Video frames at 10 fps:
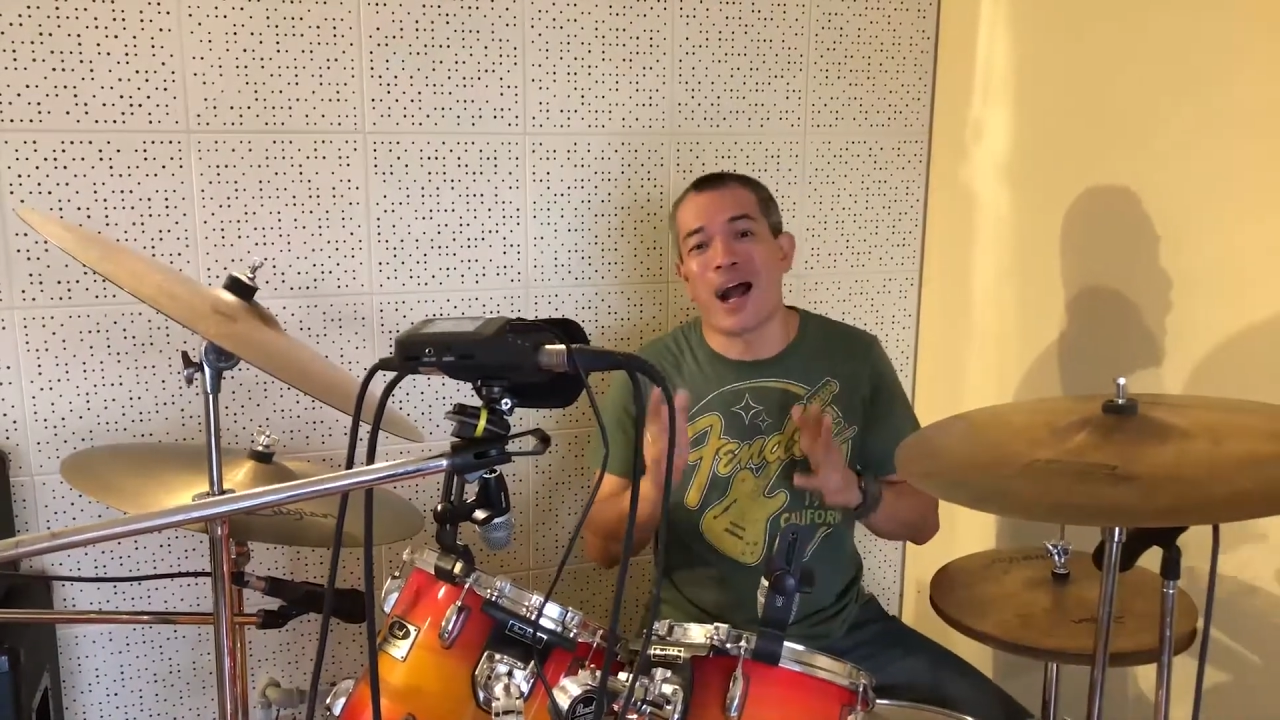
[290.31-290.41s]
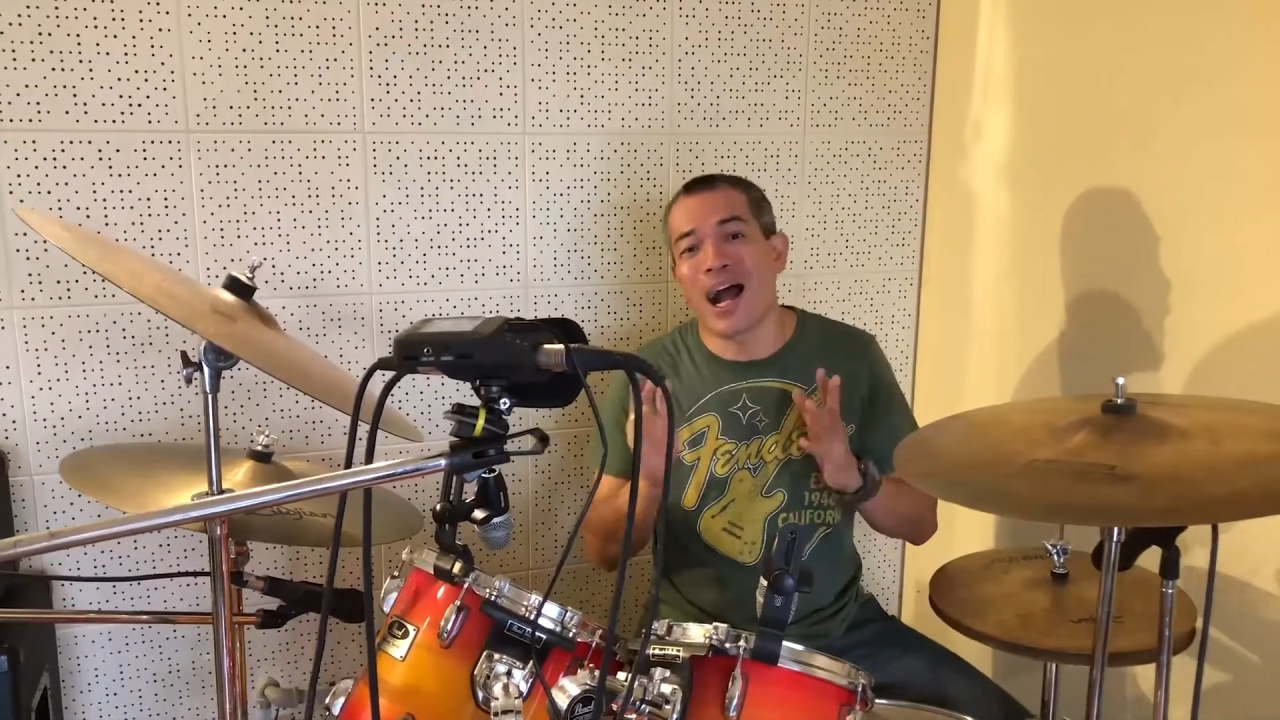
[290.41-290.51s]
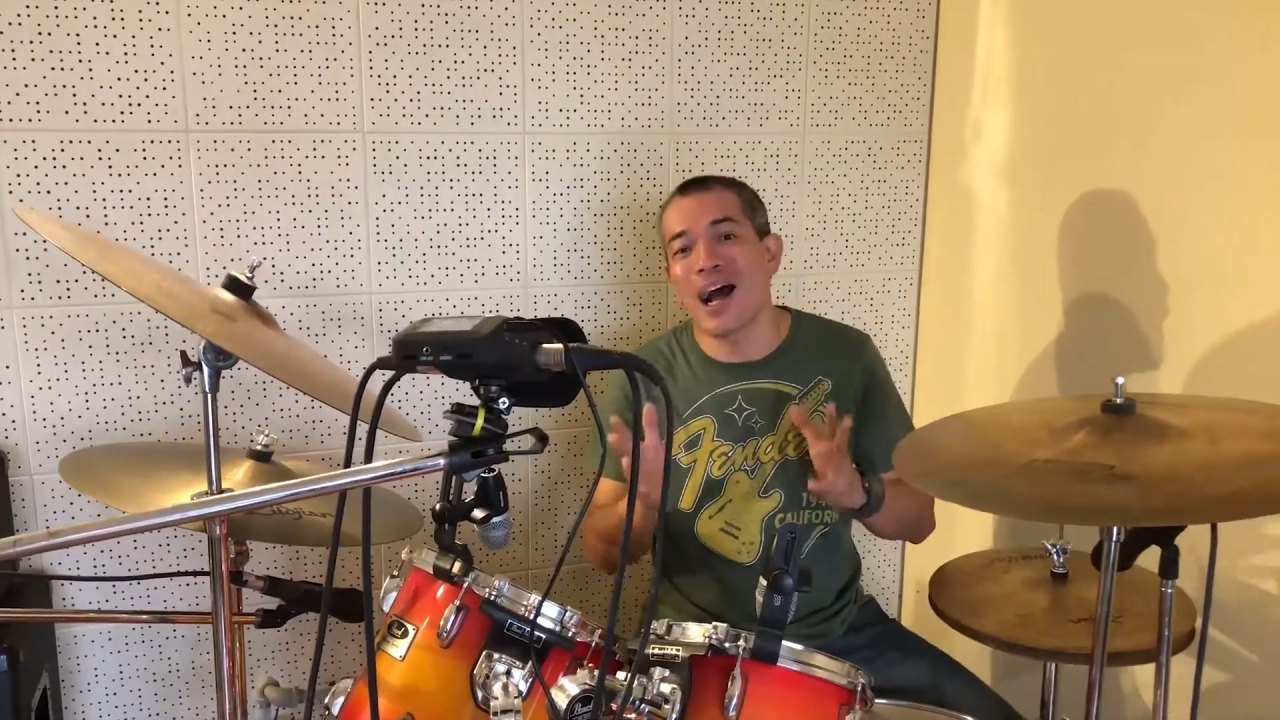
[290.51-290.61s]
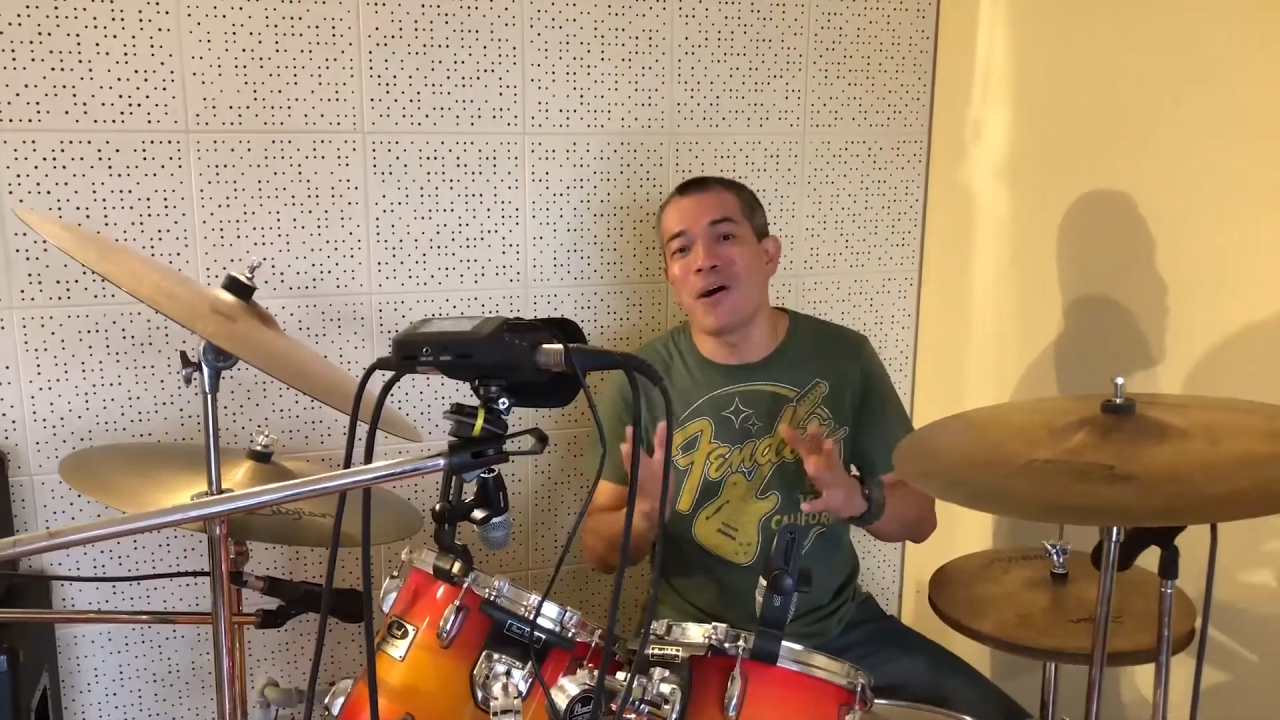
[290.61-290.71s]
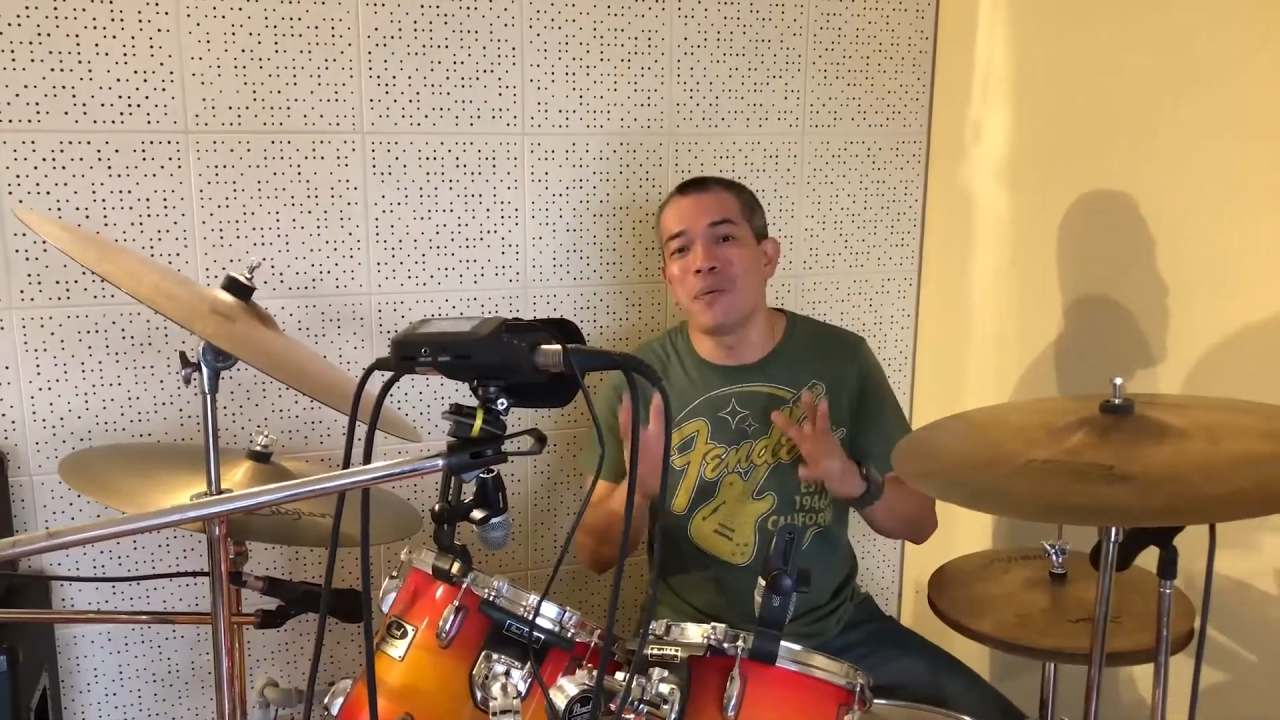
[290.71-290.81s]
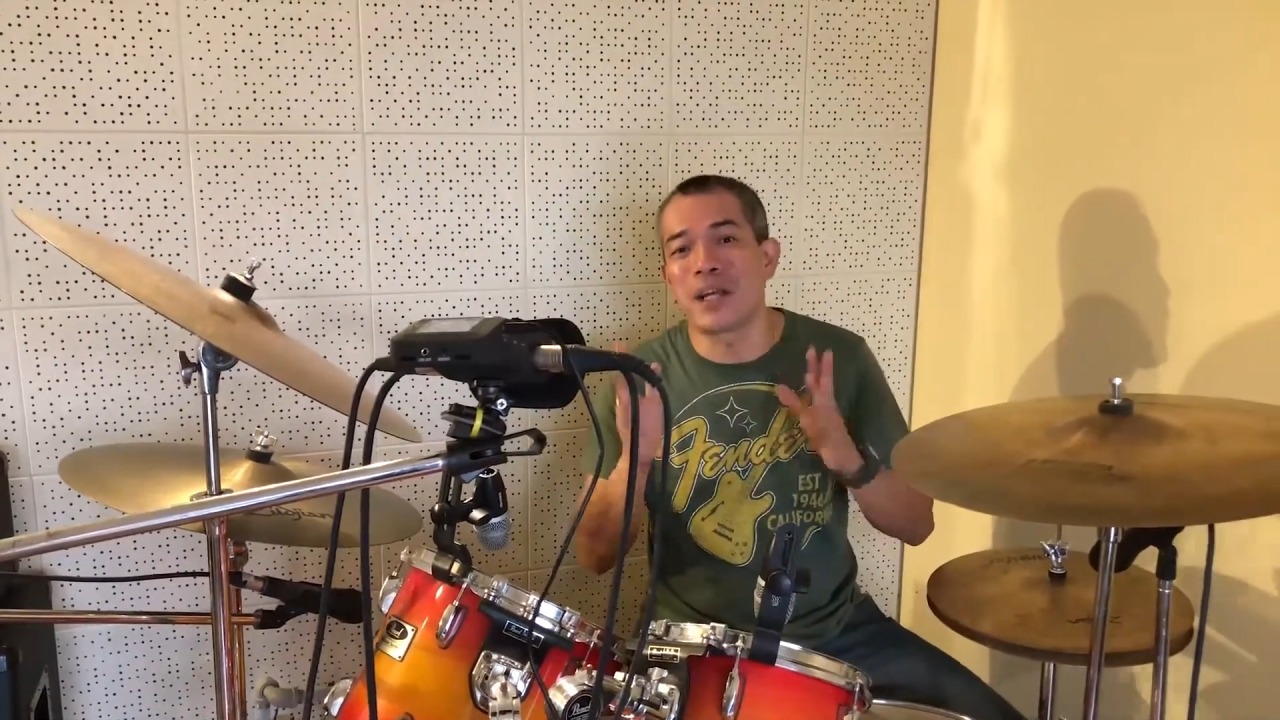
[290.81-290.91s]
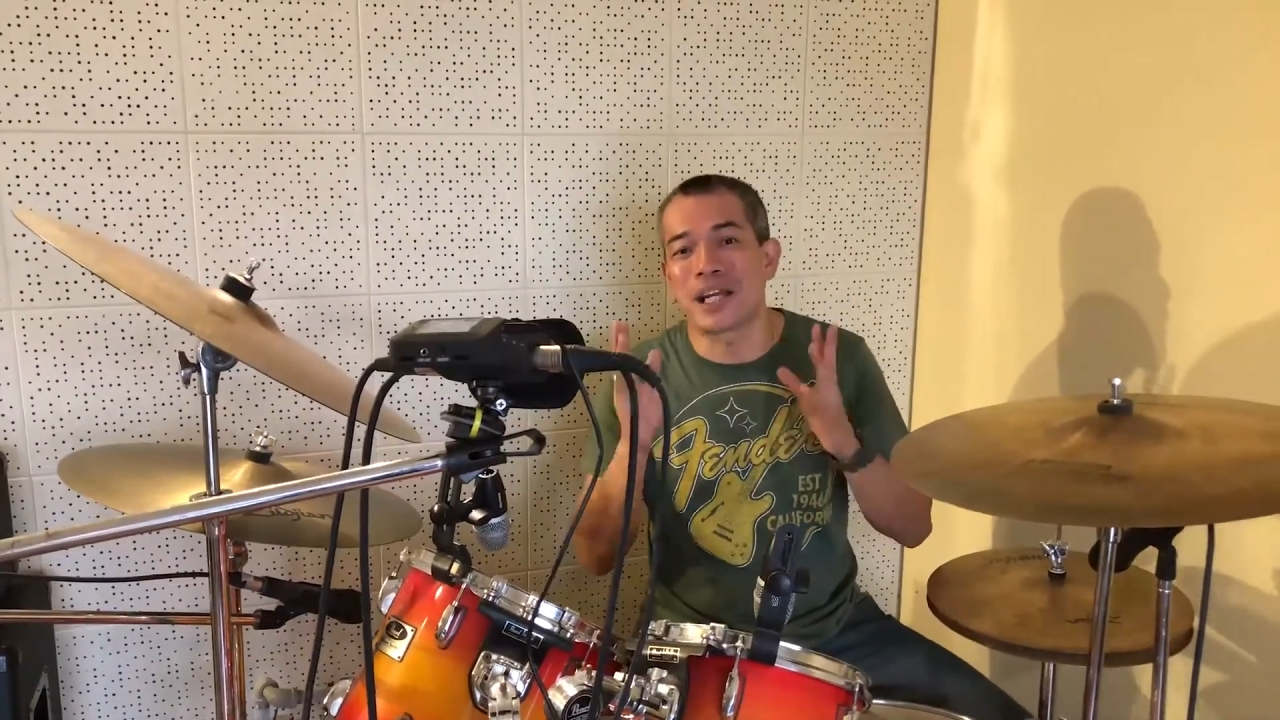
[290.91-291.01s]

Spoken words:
how we